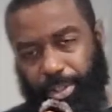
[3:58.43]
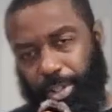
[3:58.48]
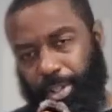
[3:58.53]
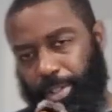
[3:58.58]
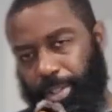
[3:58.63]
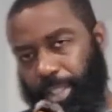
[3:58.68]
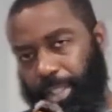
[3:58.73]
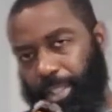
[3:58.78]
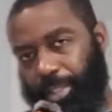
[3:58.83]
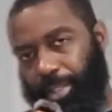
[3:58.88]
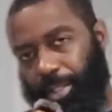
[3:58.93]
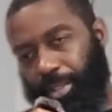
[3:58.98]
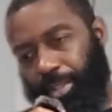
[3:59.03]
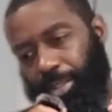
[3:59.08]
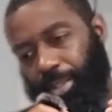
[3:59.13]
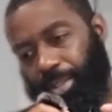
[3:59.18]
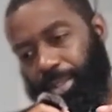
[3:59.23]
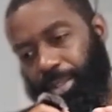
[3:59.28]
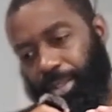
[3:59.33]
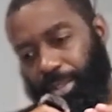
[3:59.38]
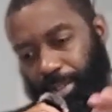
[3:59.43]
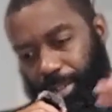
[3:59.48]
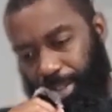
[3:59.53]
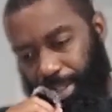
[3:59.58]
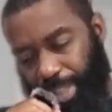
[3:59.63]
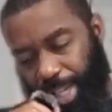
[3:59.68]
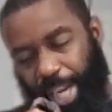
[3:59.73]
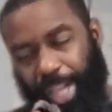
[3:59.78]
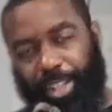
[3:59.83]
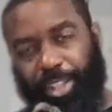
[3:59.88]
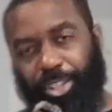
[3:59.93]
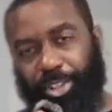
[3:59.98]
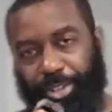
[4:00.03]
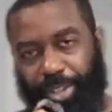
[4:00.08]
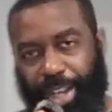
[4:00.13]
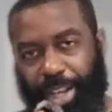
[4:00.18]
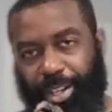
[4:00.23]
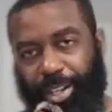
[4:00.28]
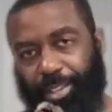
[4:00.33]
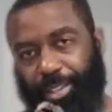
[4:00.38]
on inside the
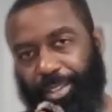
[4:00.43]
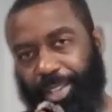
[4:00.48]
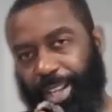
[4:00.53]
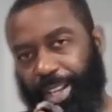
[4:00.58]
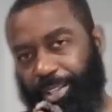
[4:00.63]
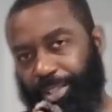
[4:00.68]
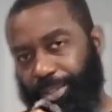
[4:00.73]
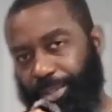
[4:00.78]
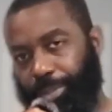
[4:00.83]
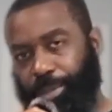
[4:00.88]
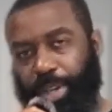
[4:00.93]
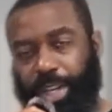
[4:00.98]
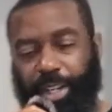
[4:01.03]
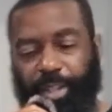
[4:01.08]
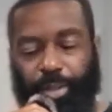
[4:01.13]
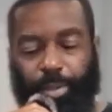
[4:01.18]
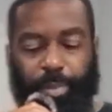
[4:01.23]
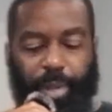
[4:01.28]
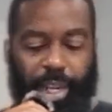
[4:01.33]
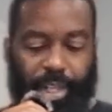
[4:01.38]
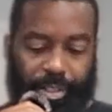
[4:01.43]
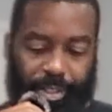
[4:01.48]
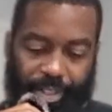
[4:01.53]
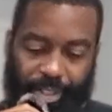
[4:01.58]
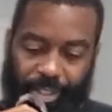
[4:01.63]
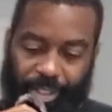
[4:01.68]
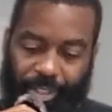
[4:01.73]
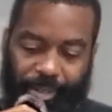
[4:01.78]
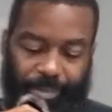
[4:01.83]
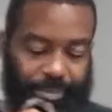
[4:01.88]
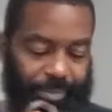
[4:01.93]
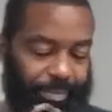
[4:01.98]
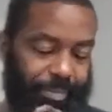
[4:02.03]
United States on a regular basis.